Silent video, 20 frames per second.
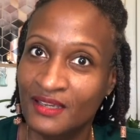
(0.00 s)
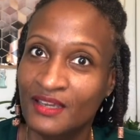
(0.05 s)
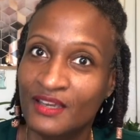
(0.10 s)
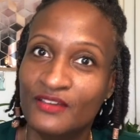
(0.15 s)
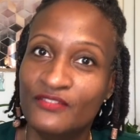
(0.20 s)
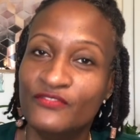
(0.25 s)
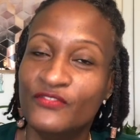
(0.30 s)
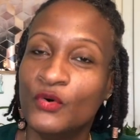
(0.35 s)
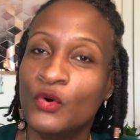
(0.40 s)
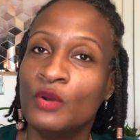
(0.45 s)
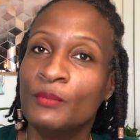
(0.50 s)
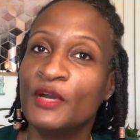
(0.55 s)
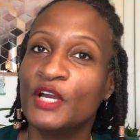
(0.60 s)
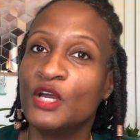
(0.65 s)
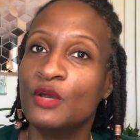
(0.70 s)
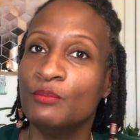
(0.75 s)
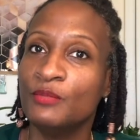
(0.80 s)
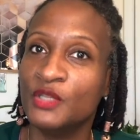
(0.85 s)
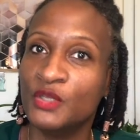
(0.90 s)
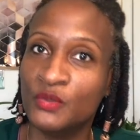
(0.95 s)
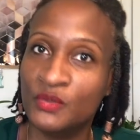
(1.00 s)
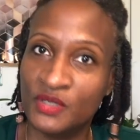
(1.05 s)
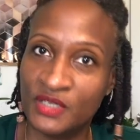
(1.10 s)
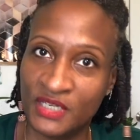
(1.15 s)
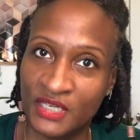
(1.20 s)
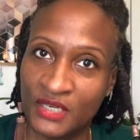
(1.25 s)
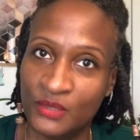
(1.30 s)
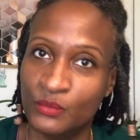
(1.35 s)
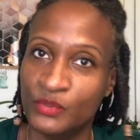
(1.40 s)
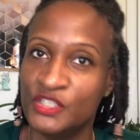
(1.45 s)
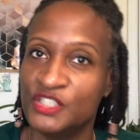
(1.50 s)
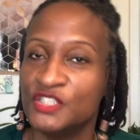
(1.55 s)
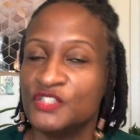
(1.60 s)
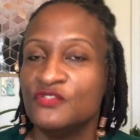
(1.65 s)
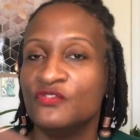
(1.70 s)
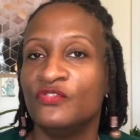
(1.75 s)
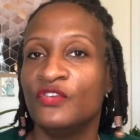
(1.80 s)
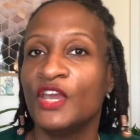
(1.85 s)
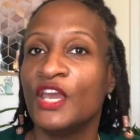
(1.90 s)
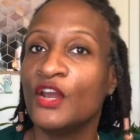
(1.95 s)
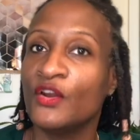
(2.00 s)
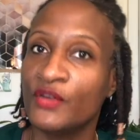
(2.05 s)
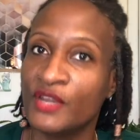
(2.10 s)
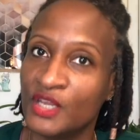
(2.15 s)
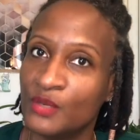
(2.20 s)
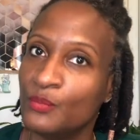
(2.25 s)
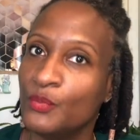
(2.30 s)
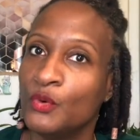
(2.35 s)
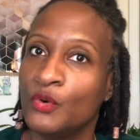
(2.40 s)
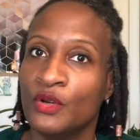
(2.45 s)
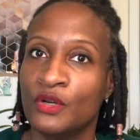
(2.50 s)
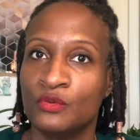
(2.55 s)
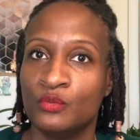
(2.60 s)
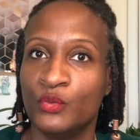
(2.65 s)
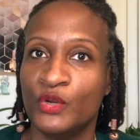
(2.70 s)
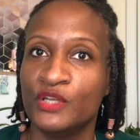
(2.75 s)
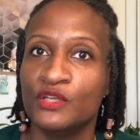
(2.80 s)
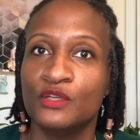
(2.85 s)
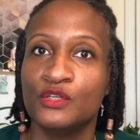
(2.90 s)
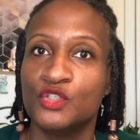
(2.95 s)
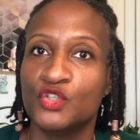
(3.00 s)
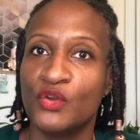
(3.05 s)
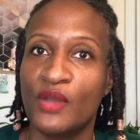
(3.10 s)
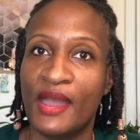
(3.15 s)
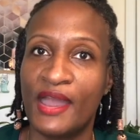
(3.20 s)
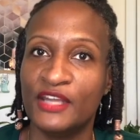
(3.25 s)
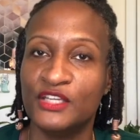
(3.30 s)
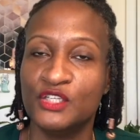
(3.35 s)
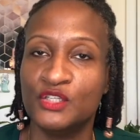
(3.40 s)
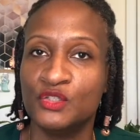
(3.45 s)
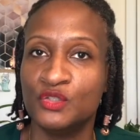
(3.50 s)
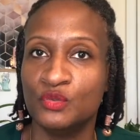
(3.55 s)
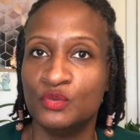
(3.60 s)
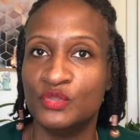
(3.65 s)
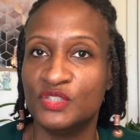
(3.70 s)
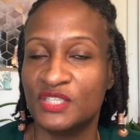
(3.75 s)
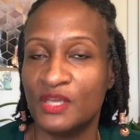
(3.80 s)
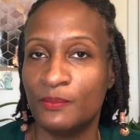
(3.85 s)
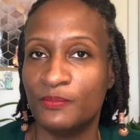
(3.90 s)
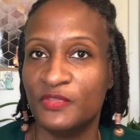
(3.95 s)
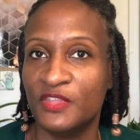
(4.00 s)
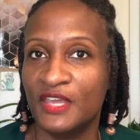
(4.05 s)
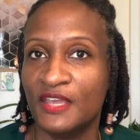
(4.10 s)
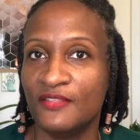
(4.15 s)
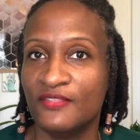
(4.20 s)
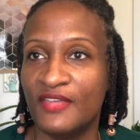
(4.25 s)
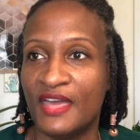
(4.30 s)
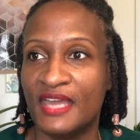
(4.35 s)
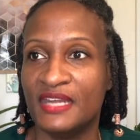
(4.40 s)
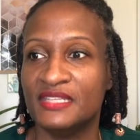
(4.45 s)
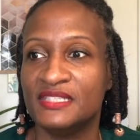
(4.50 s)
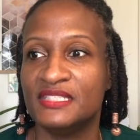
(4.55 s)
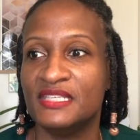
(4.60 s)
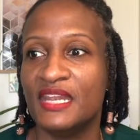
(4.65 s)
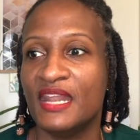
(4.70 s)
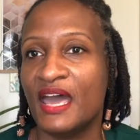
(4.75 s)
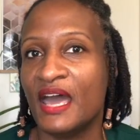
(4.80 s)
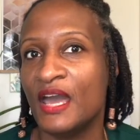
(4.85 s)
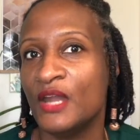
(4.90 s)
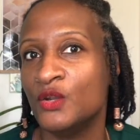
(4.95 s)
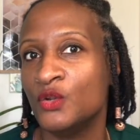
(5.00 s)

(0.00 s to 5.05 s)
form a community, which is very important when you're trying to do something that is not